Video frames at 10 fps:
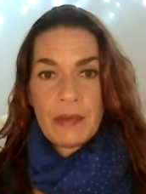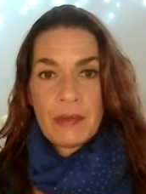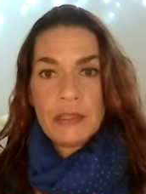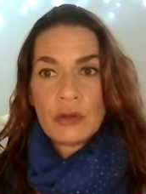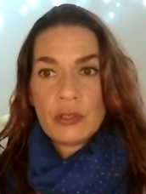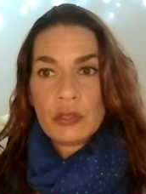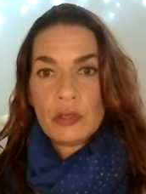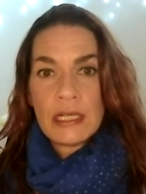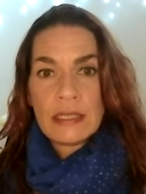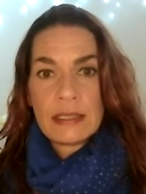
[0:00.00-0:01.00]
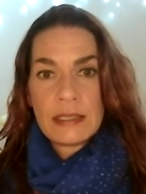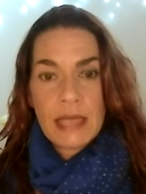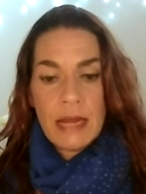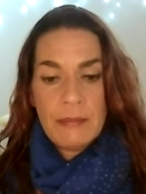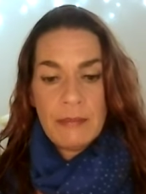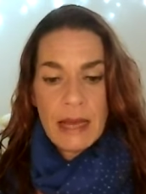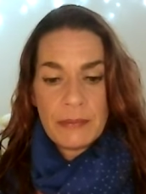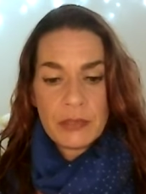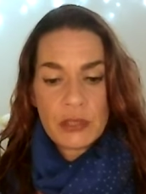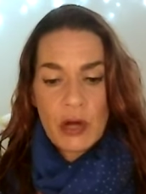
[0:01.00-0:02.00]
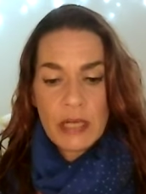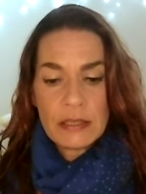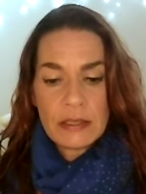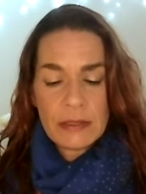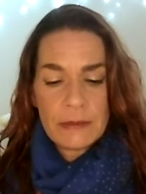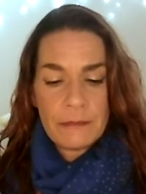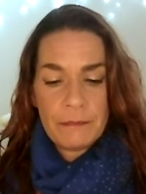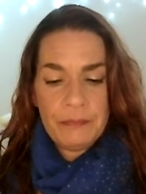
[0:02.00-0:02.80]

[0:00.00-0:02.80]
And we don't do this and make up stories